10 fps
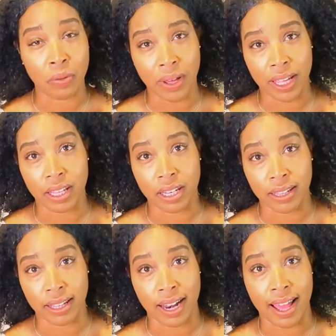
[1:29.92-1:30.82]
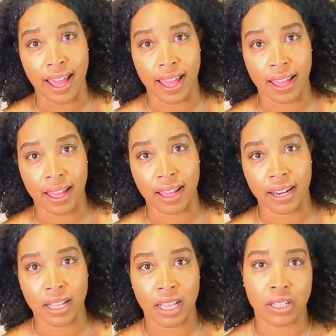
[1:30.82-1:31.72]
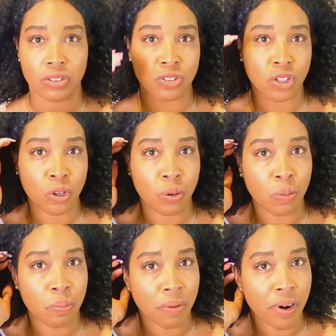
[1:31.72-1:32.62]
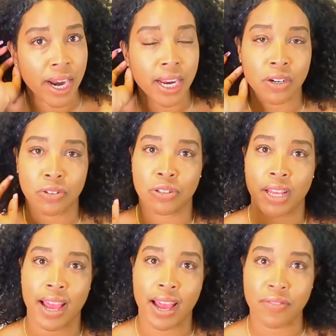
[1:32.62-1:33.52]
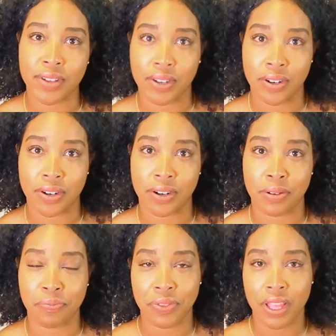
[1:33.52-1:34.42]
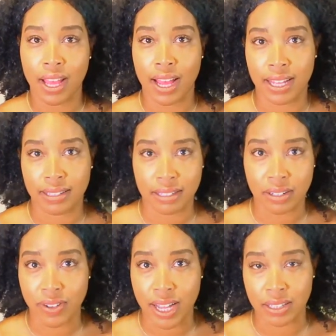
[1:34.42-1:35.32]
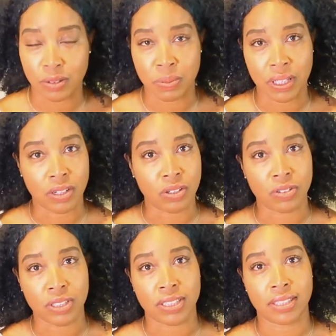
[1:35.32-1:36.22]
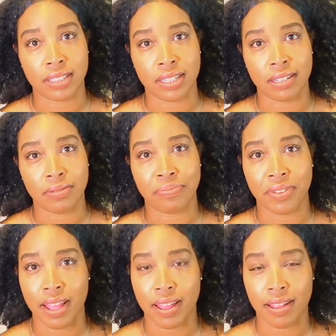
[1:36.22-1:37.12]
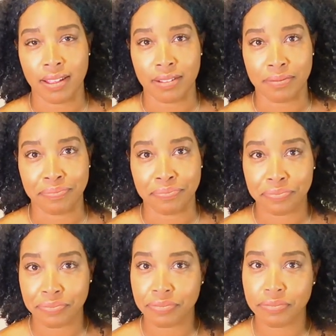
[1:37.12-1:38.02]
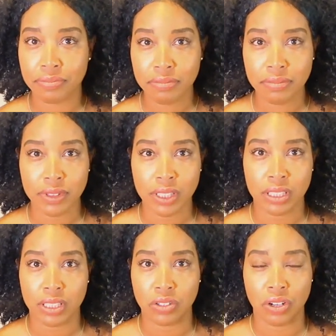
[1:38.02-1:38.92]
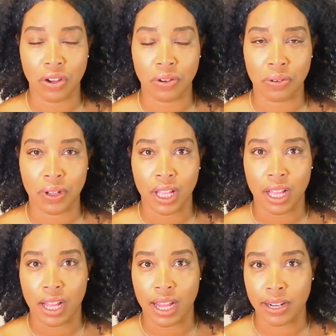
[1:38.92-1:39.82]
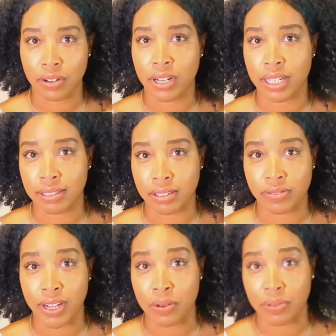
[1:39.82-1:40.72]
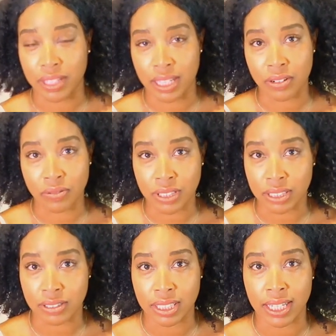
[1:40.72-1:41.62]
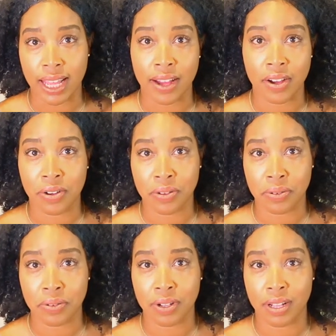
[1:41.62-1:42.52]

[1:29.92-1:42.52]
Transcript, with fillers: awakening that I had. And so prior to having her, I identified as being a Christian. And, you know, I don't identify with any religion now.